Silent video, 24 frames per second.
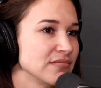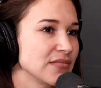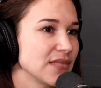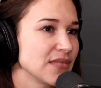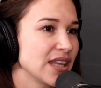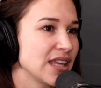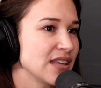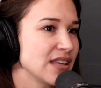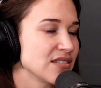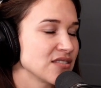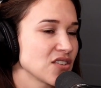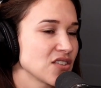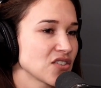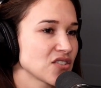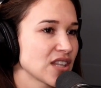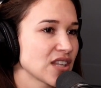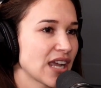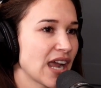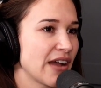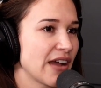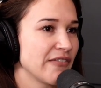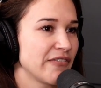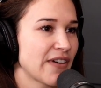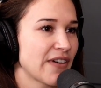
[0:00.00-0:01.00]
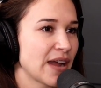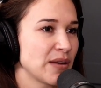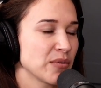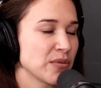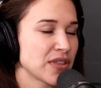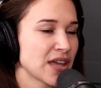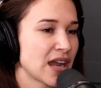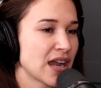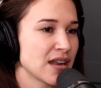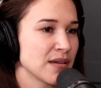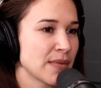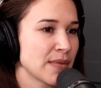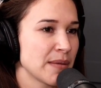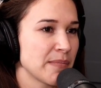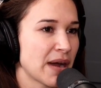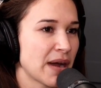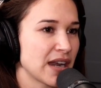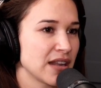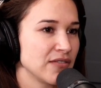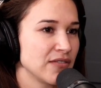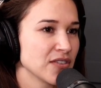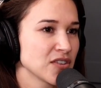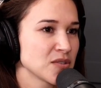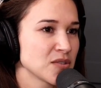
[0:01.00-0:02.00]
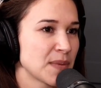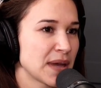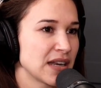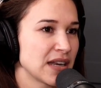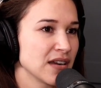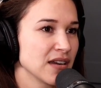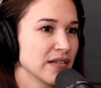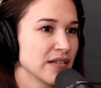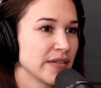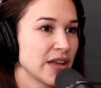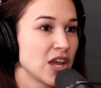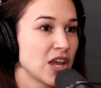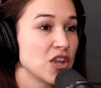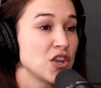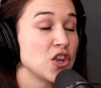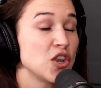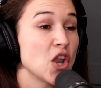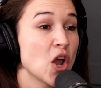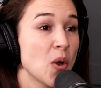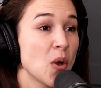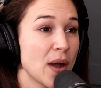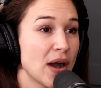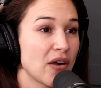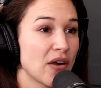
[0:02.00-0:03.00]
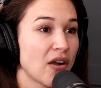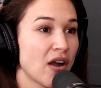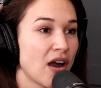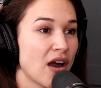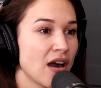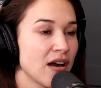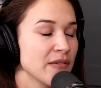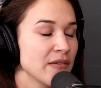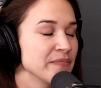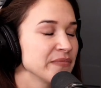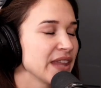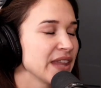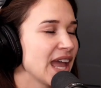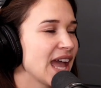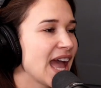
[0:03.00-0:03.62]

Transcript: He's just like, I'm fine without it. My body feels better. No alcohol.